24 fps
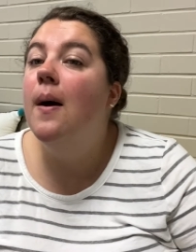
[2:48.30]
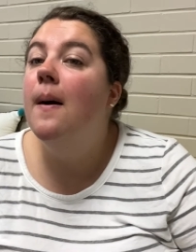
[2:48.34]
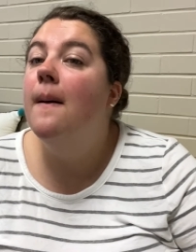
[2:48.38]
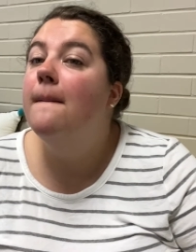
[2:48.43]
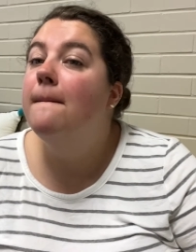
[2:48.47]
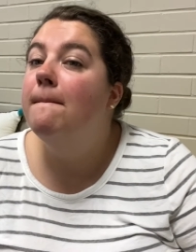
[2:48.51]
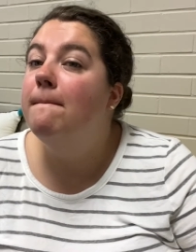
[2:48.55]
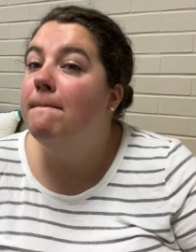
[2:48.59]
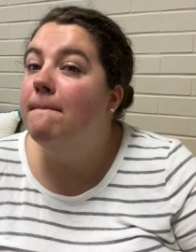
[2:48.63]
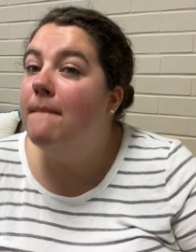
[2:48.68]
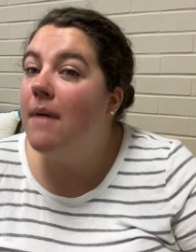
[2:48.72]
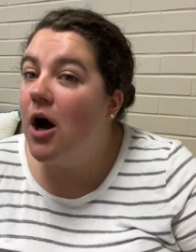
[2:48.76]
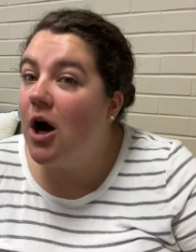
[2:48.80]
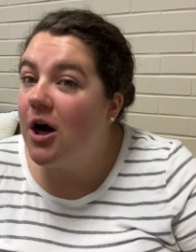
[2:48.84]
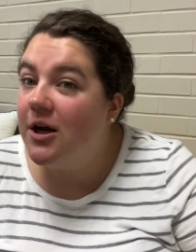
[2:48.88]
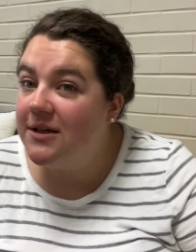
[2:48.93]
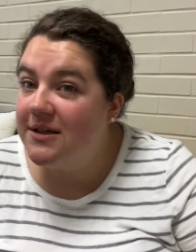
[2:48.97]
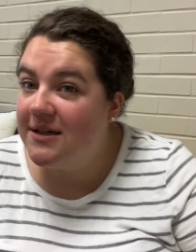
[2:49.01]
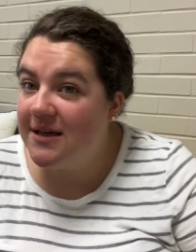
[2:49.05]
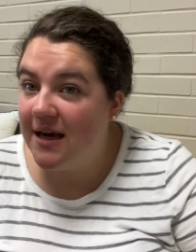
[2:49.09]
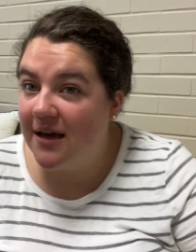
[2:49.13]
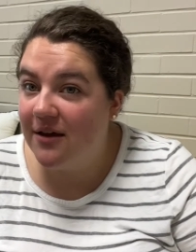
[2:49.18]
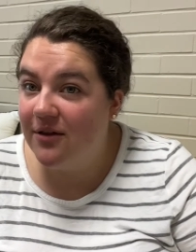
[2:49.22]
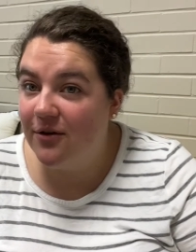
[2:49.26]

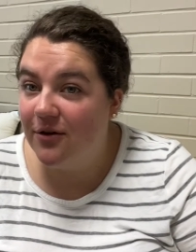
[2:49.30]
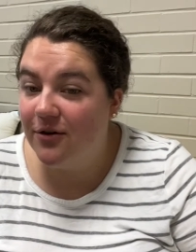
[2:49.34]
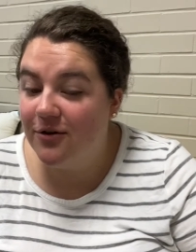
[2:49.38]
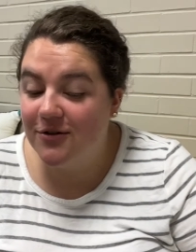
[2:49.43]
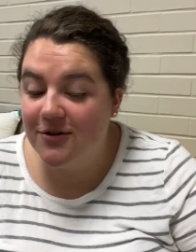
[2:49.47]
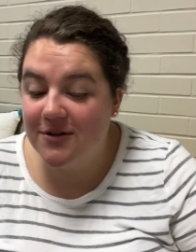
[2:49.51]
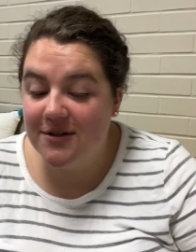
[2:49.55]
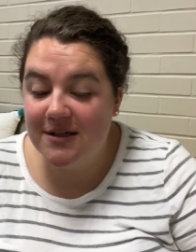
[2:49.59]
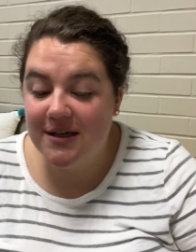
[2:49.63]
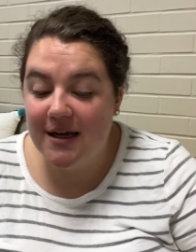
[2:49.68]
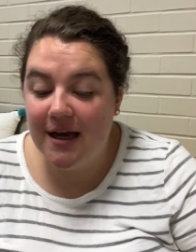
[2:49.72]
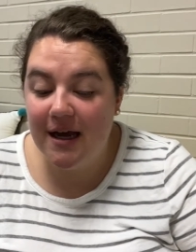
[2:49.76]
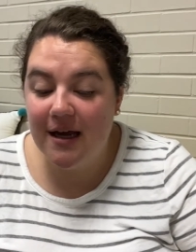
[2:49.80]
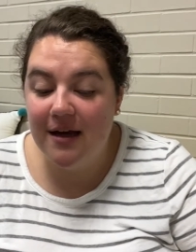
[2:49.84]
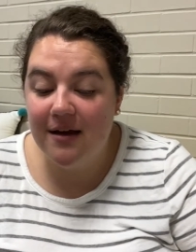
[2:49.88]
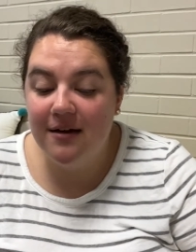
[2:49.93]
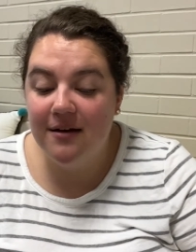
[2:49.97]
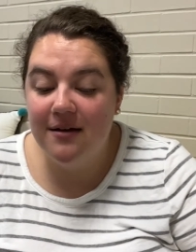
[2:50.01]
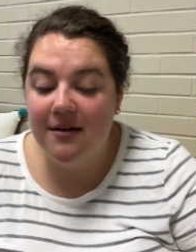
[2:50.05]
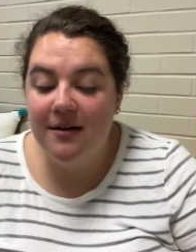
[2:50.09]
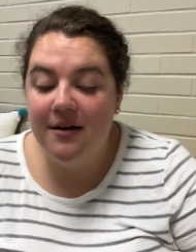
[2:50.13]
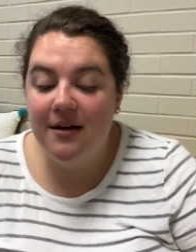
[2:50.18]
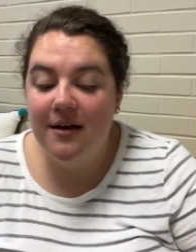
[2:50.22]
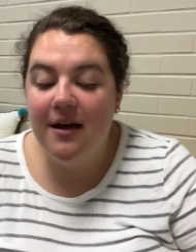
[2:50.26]
Maundy Thursday,
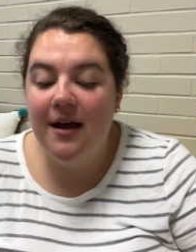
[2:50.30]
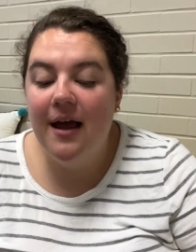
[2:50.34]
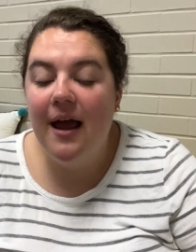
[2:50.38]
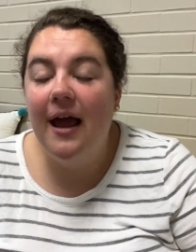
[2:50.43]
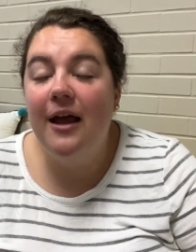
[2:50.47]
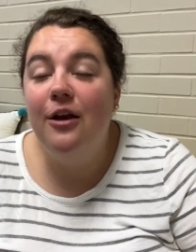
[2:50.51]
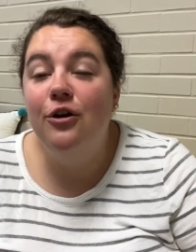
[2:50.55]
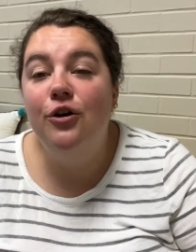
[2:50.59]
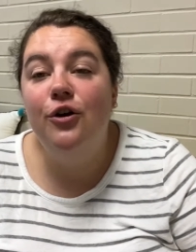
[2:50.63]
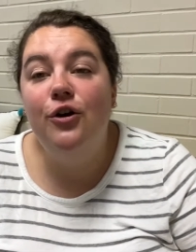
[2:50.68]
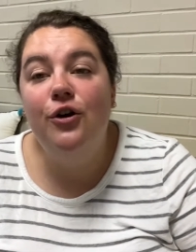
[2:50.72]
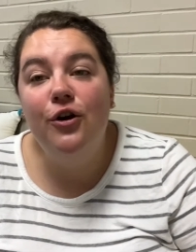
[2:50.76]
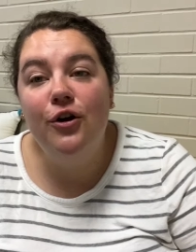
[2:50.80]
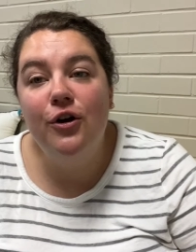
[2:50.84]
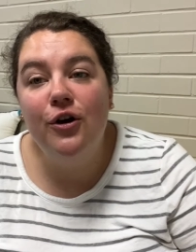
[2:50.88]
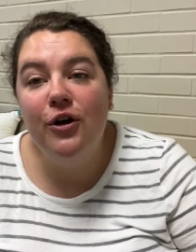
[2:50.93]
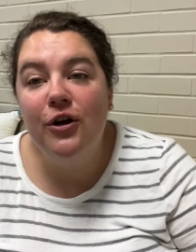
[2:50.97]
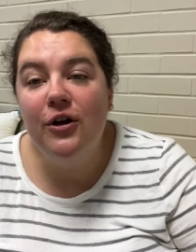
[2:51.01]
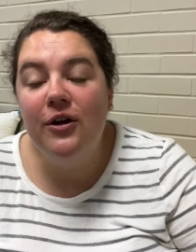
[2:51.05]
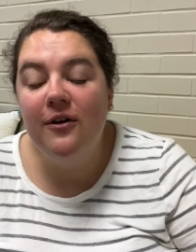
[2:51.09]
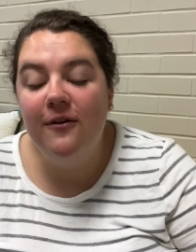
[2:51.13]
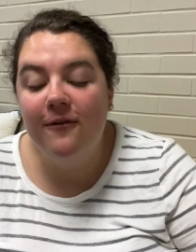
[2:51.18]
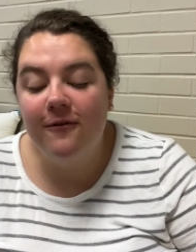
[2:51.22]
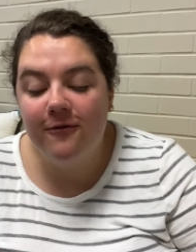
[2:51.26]
and
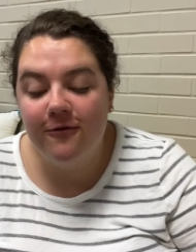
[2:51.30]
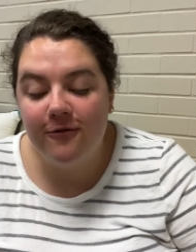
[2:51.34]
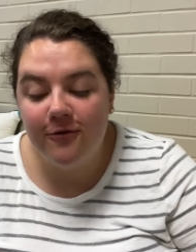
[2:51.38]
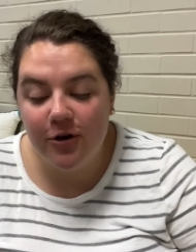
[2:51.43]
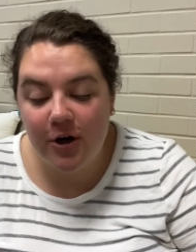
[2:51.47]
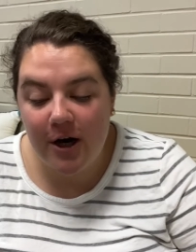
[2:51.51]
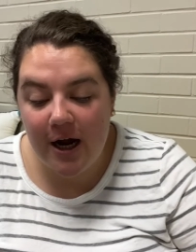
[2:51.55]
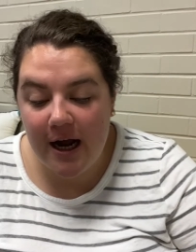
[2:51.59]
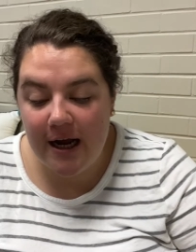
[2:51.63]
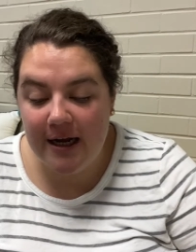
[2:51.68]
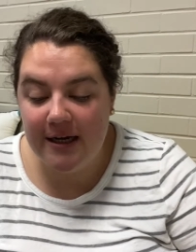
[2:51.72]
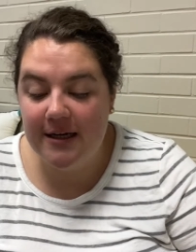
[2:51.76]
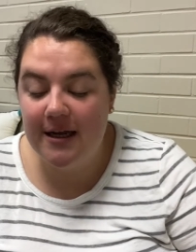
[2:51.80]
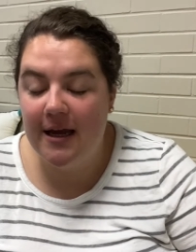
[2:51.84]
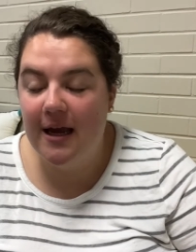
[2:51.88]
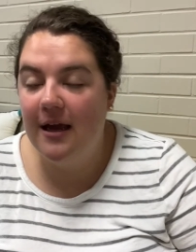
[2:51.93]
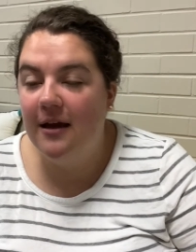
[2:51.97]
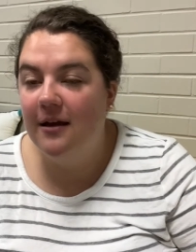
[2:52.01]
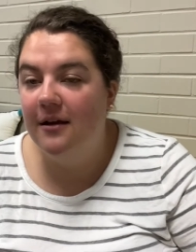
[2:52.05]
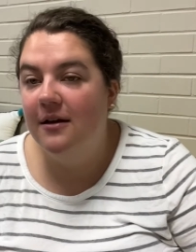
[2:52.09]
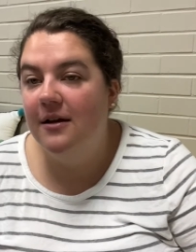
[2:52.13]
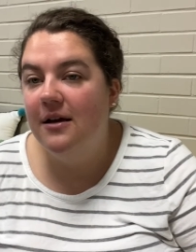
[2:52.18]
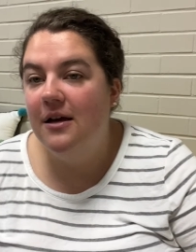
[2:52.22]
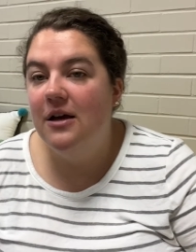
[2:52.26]
Good Friday.